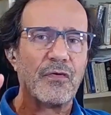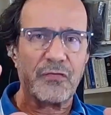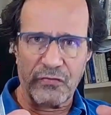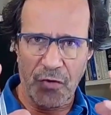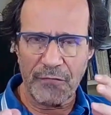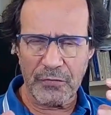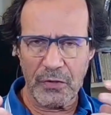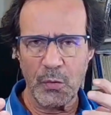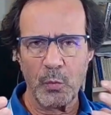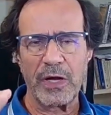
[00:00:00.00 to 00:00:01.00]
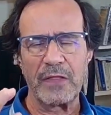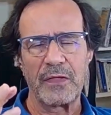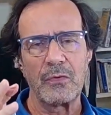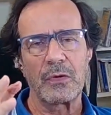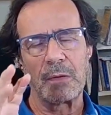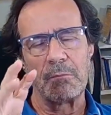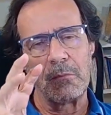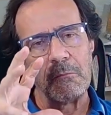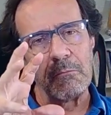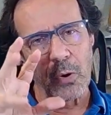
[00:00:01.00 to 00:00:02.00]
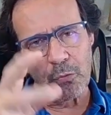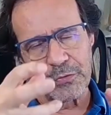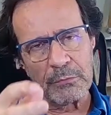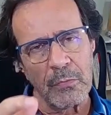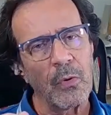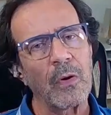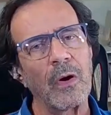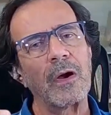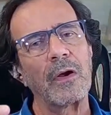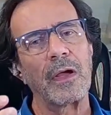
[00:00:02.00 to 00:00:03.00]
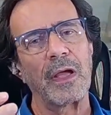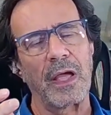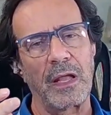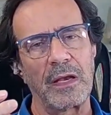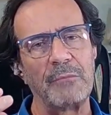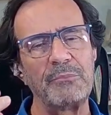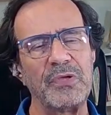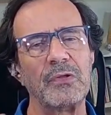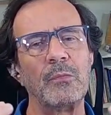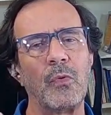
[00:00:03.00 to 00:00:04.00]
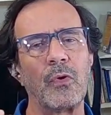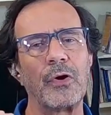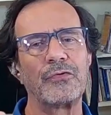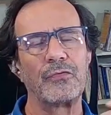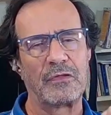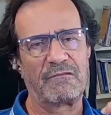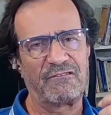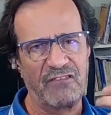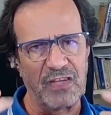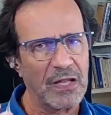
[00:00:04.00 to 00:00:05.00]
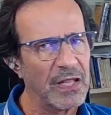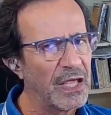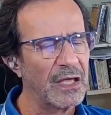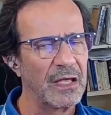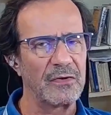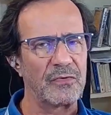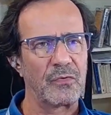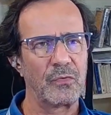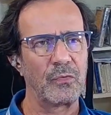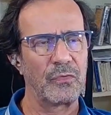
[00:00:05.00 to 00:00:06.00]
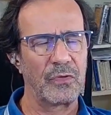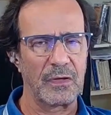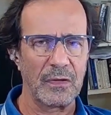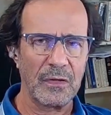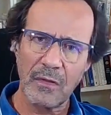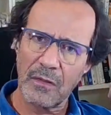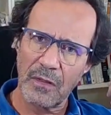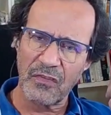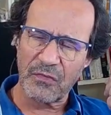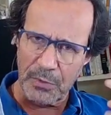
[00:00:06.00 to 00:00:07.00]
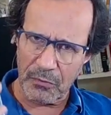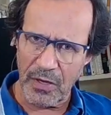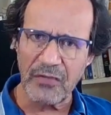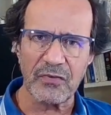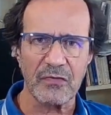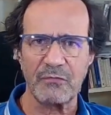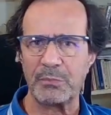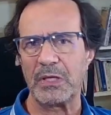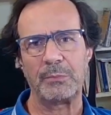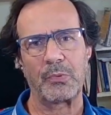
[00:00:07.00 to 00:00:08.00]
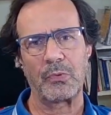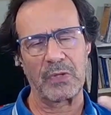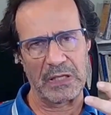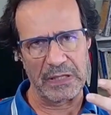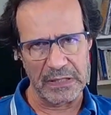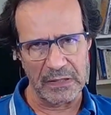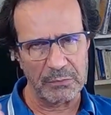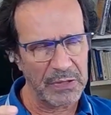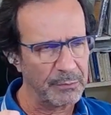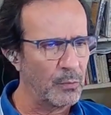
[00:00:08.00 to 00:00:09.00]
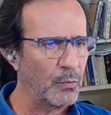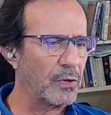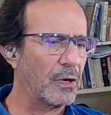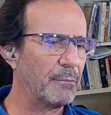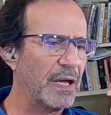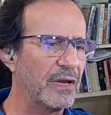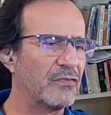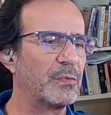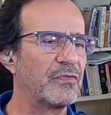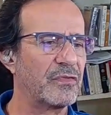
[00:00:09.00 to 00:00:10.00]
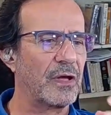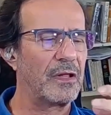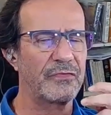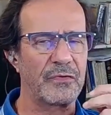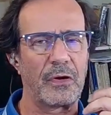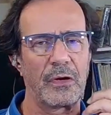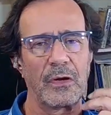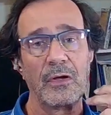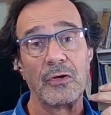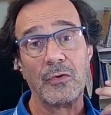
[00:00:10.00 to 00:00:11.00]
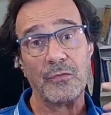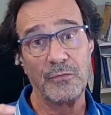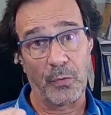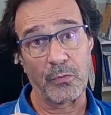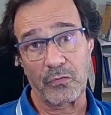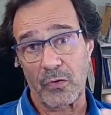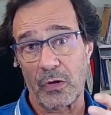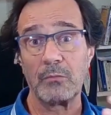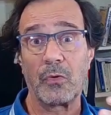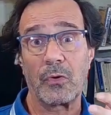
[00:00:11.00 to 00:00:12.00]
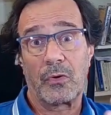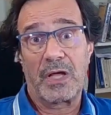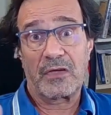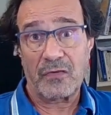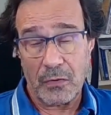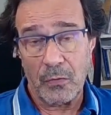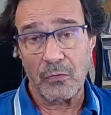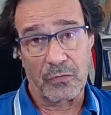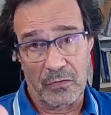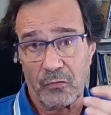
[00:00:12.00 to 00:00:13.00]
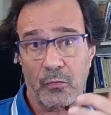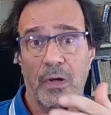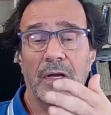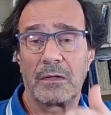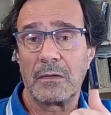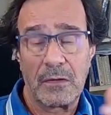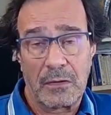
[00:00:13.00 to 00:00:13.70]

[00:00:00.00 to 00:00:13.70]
softer in a way that you can mold them more and appeal more to the feeling and to the inspiration of people and leading people, where our management styles are focused on more on execution, is running.